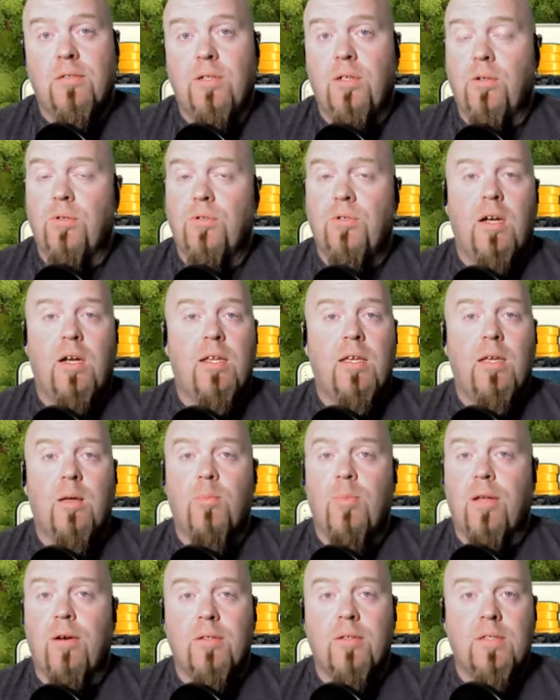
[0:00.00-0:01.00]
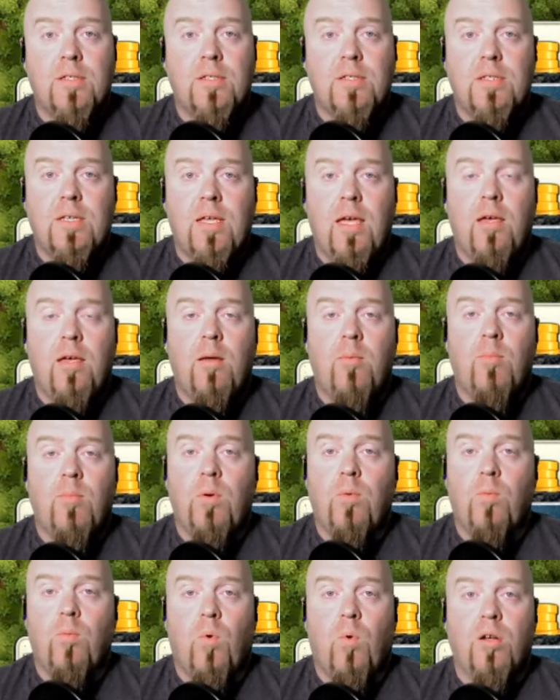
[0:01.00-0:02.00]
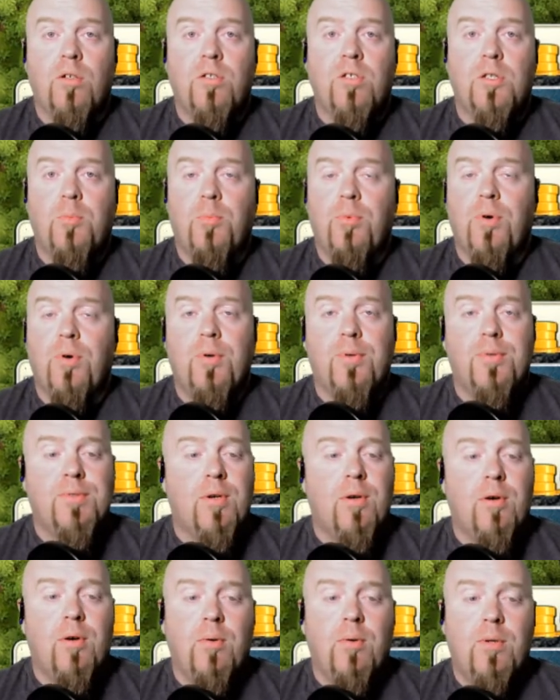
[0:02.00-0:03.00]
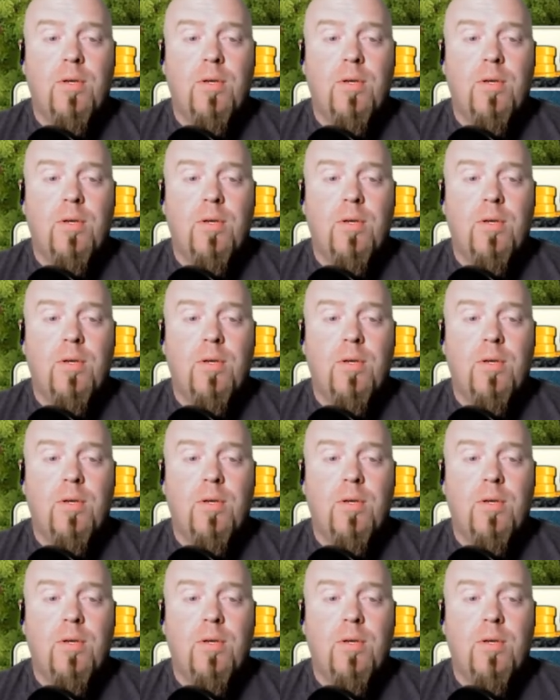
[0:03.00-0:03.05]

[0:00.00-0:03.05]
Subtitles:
you know, trying to get better at this game and watching the pros go.